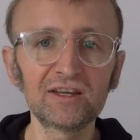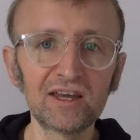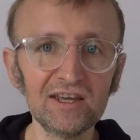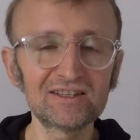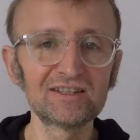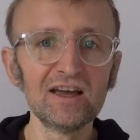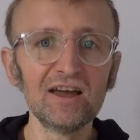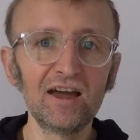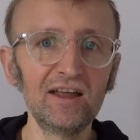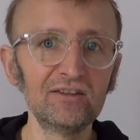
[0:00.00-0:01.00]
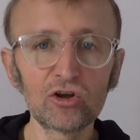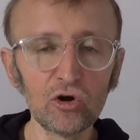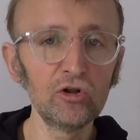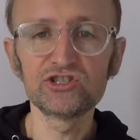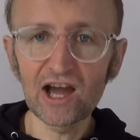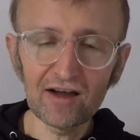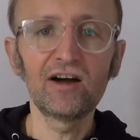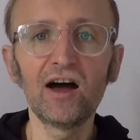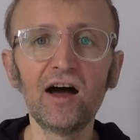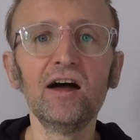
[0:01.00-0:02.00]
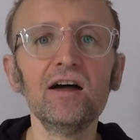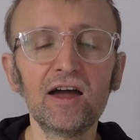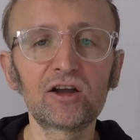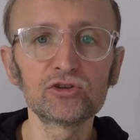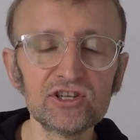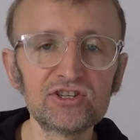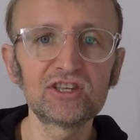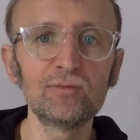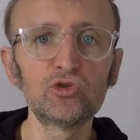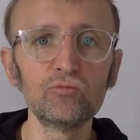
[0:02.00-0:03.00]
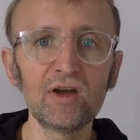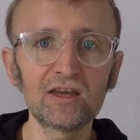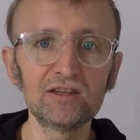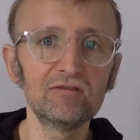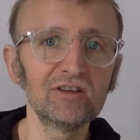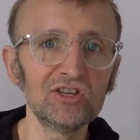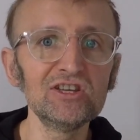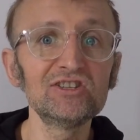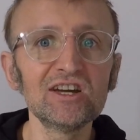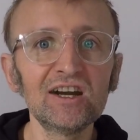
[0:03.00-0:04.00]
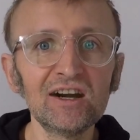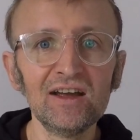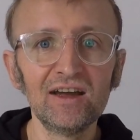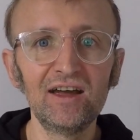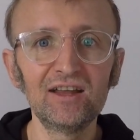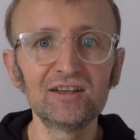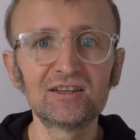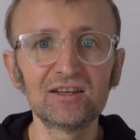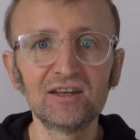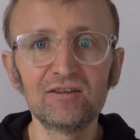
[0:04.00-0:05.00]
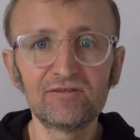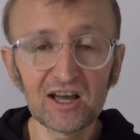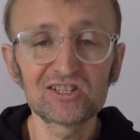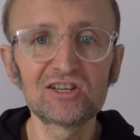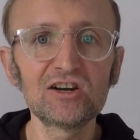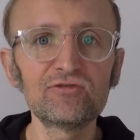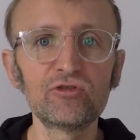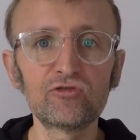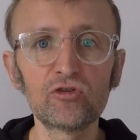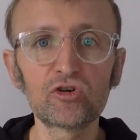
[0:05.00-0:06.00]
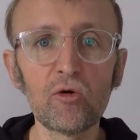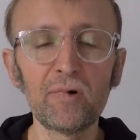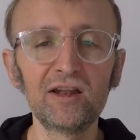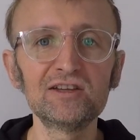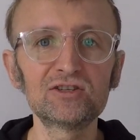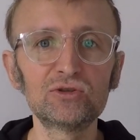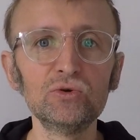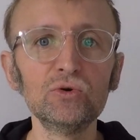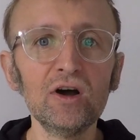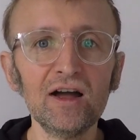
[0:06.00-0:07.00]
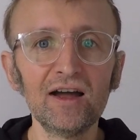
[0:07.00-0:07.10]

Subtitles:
kits and the whole Java ecosystem to make it even easier and faster for companies to